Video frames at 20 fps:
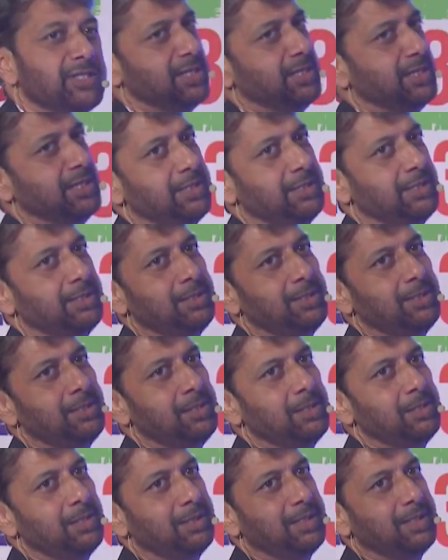visit.
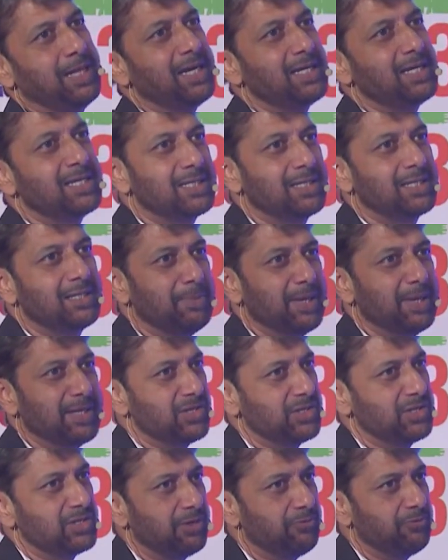That's the
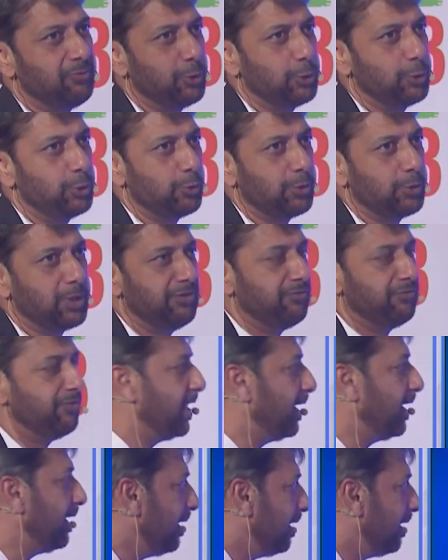message I want to
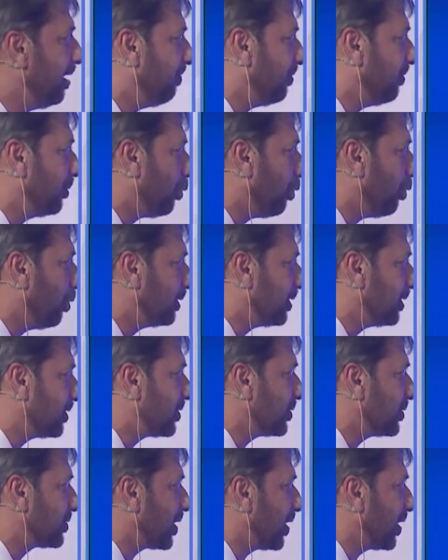convey with all
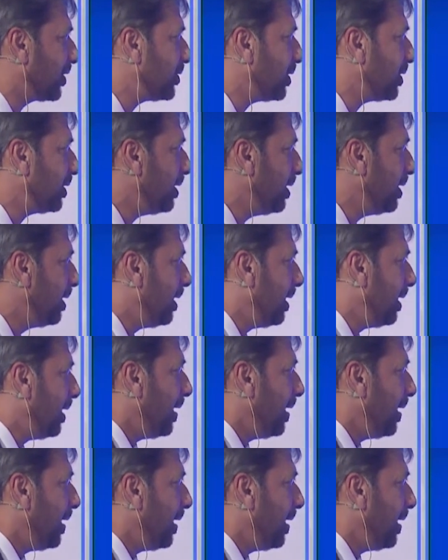this discussion.